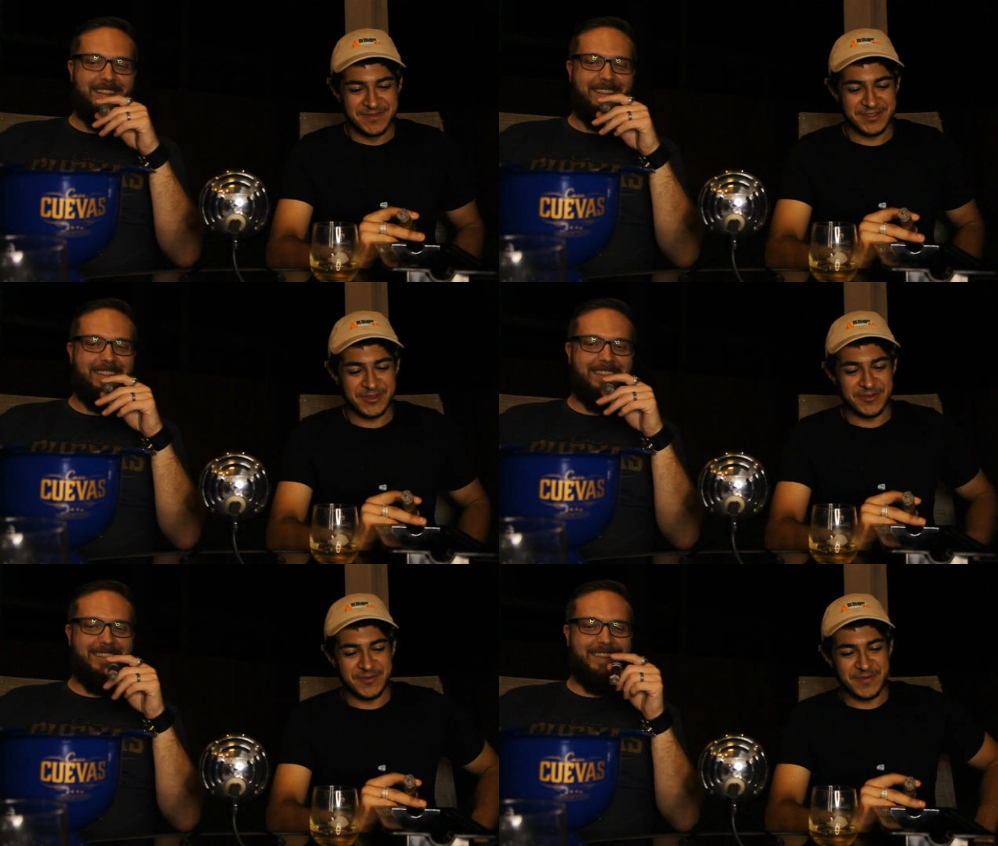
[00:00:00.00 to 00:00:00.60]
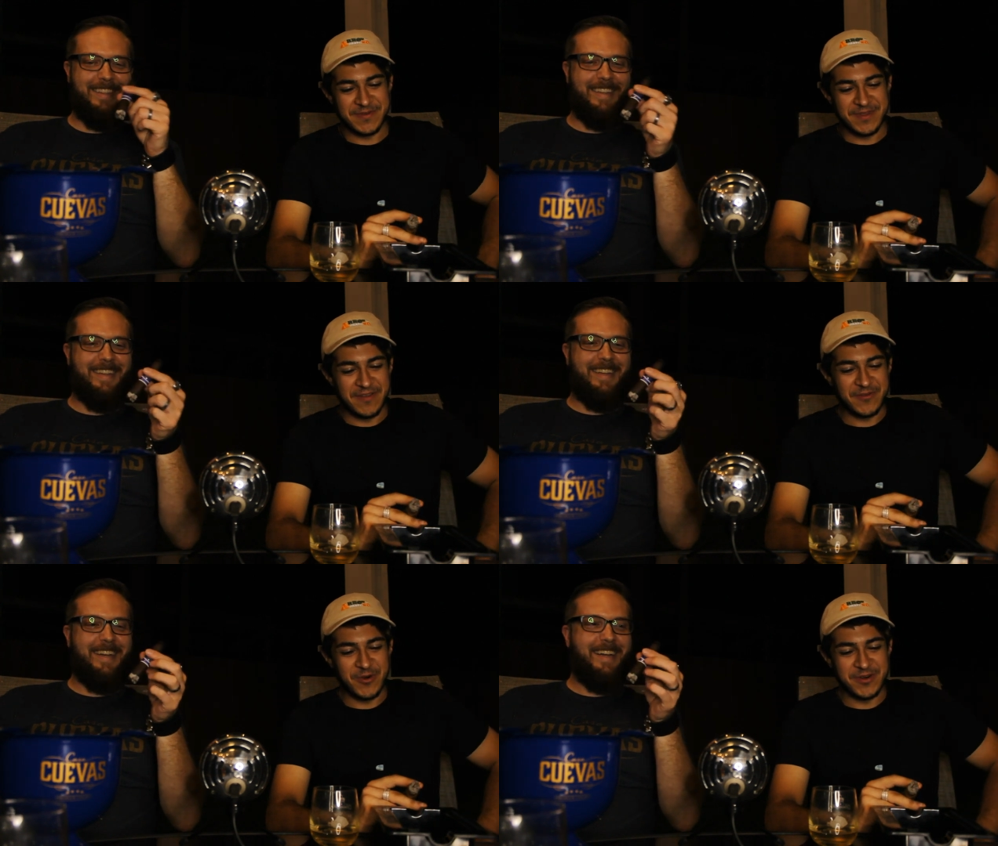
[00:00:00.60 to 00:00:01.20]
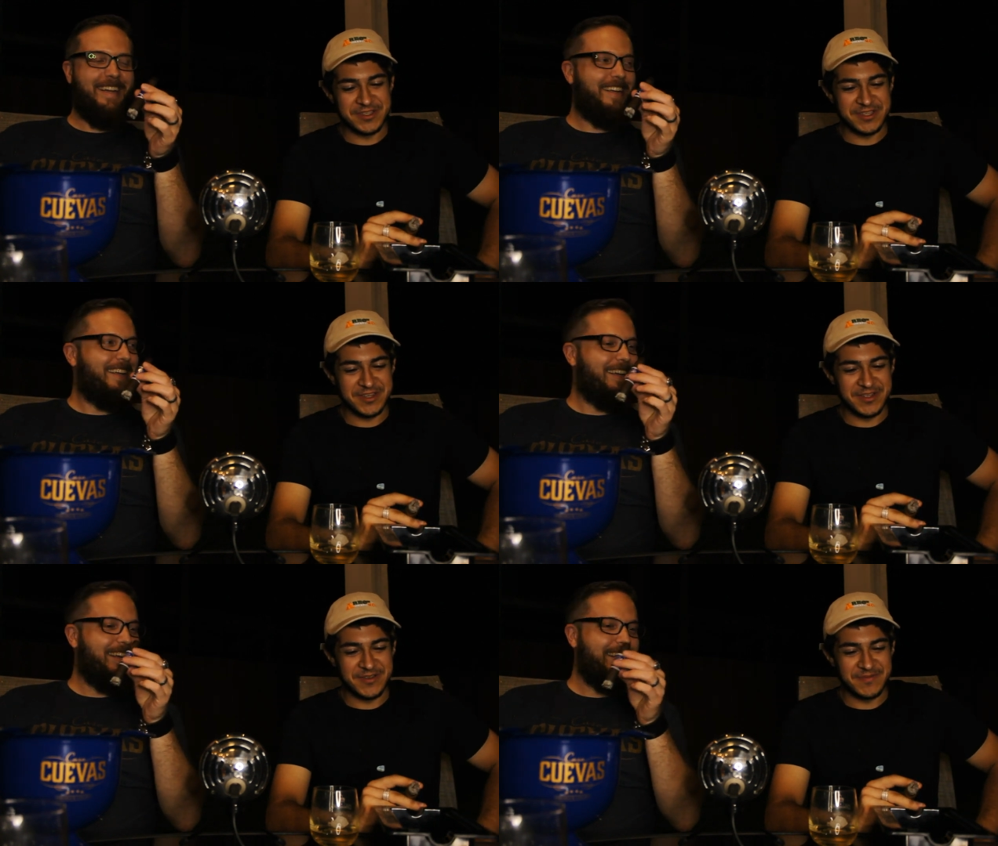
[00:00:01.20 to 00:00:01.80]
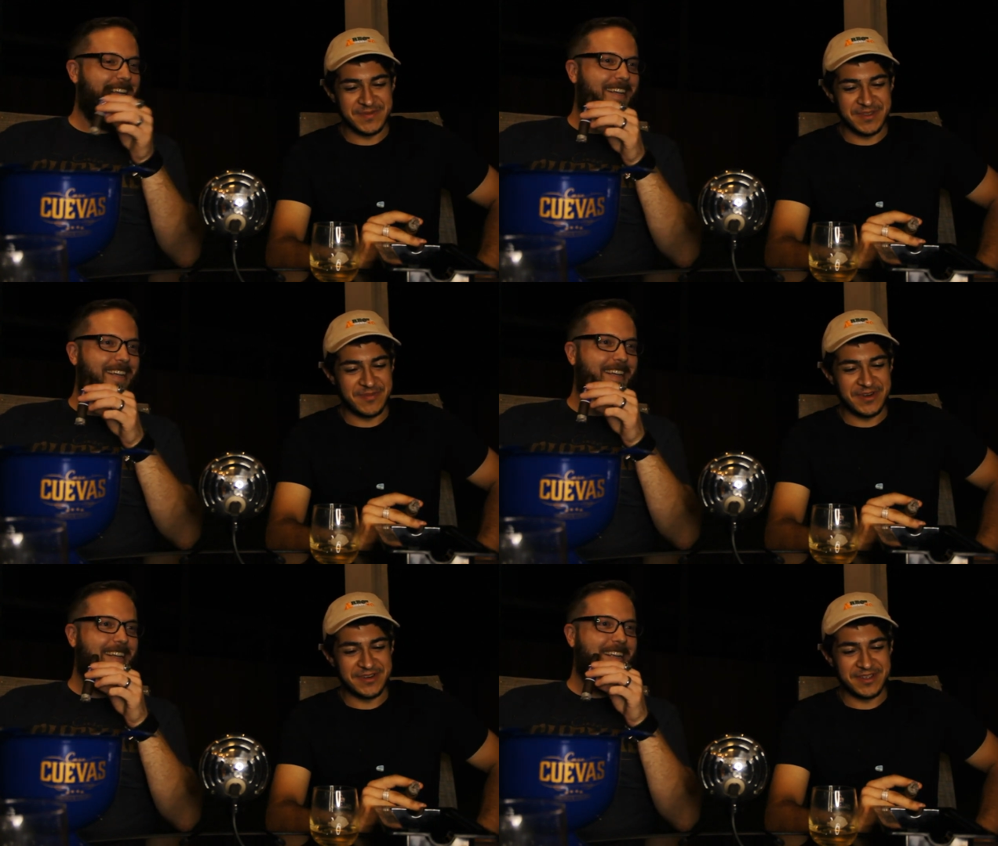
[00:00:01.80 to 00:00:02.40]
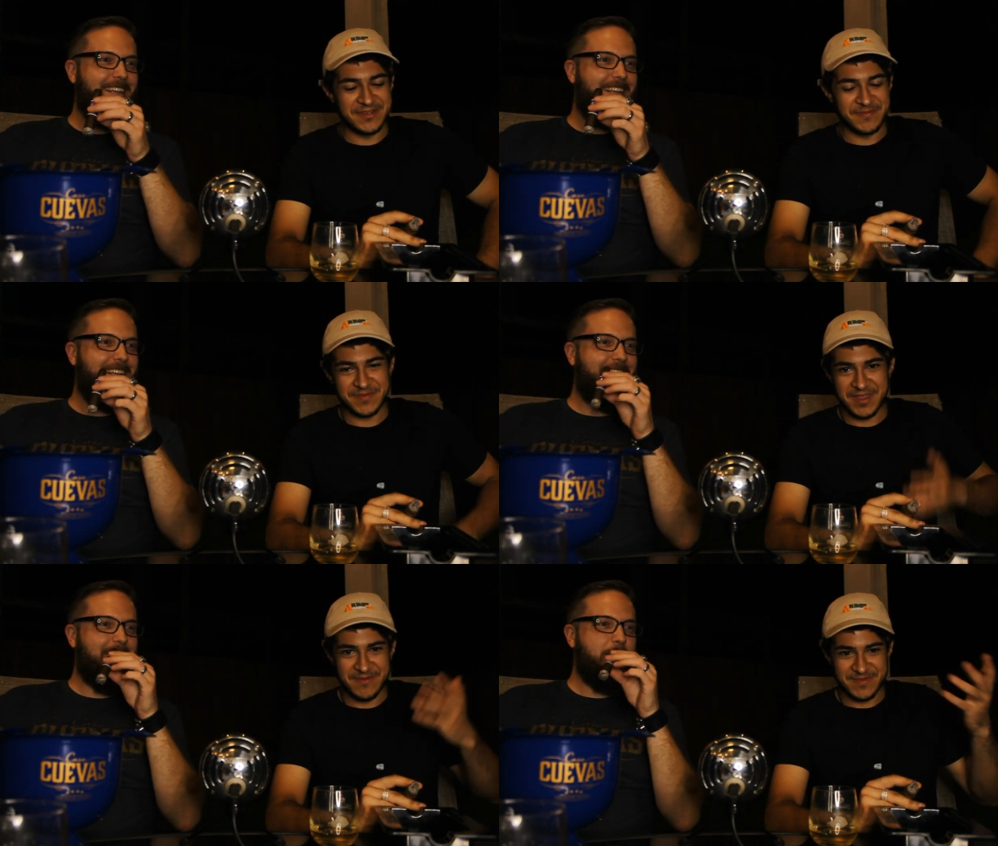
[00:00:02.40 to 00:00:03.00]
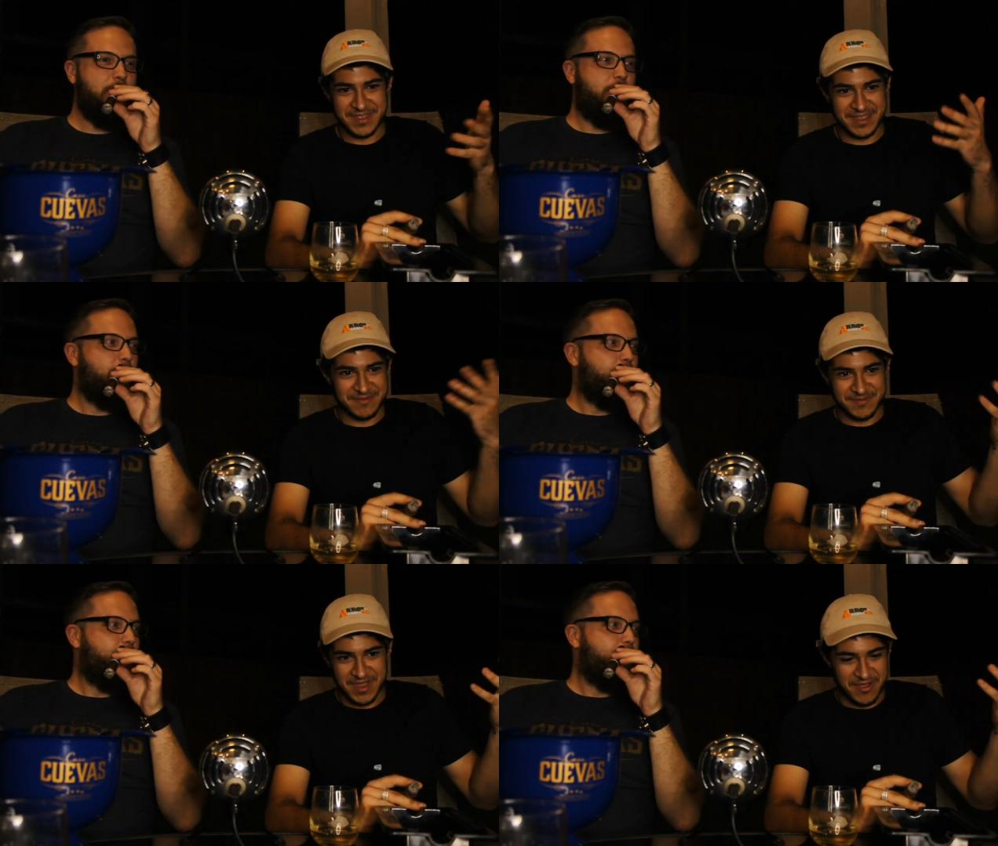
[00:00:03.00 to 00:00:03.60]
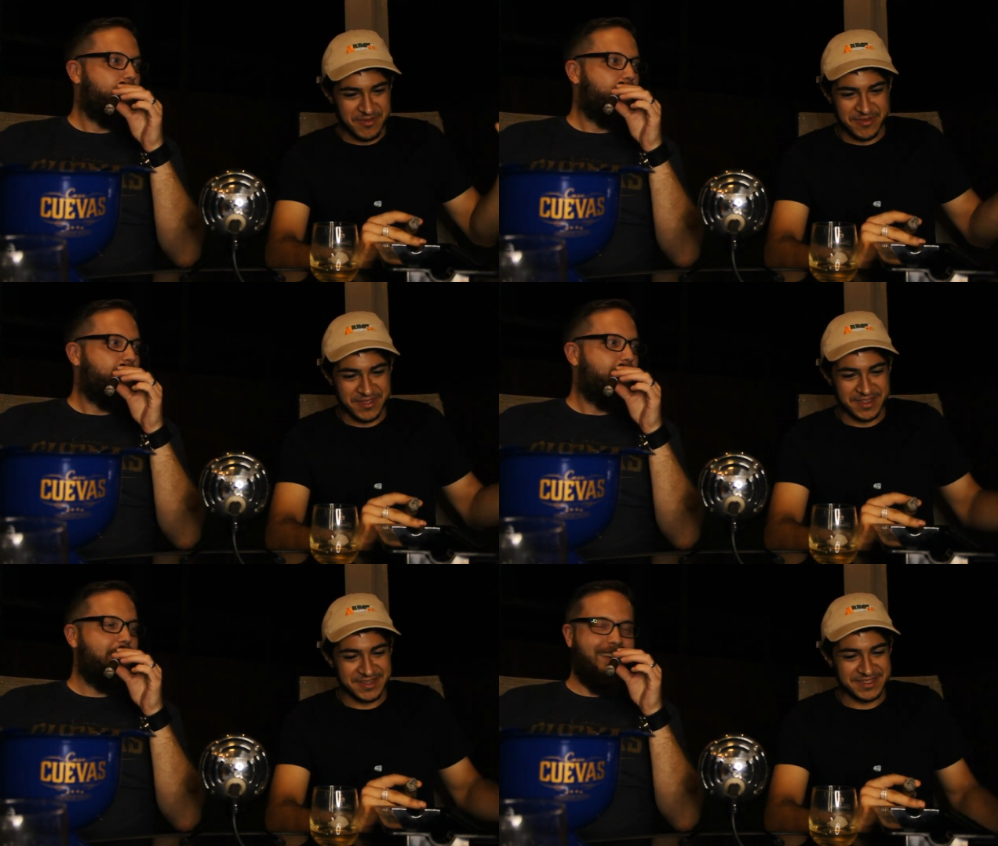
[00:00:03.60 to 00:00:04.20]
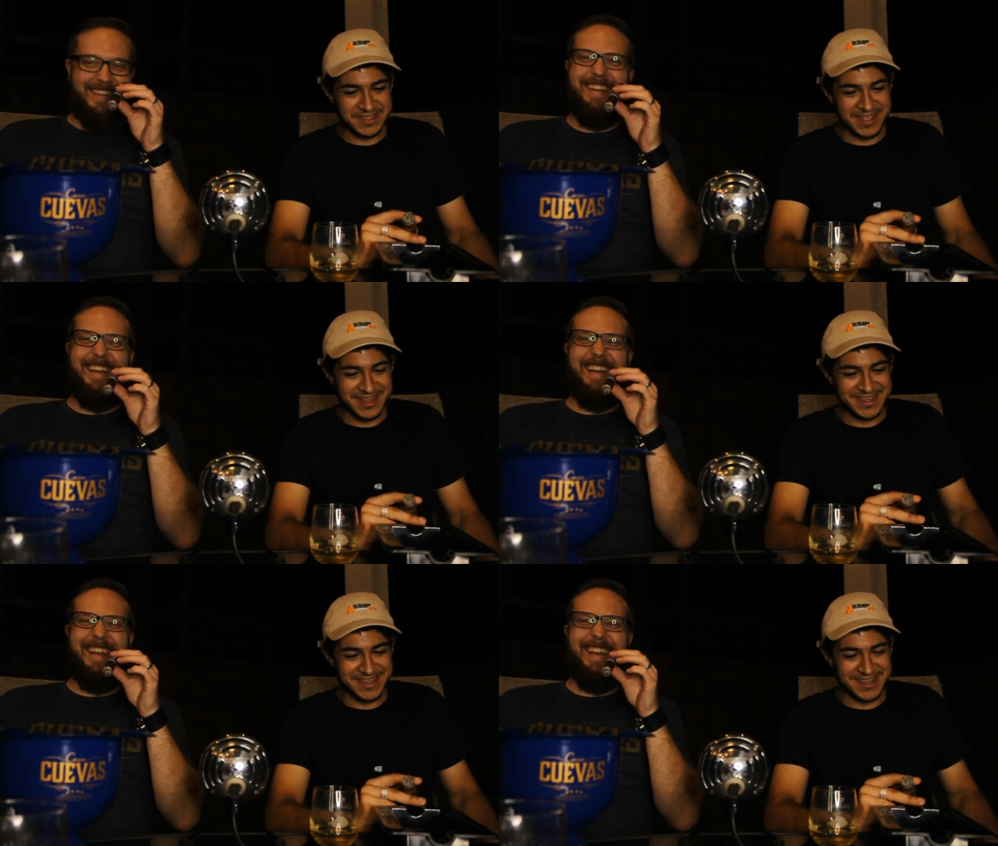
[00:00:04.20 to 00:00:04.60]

Speaker 1: So, of course, you know, compared to like other things, like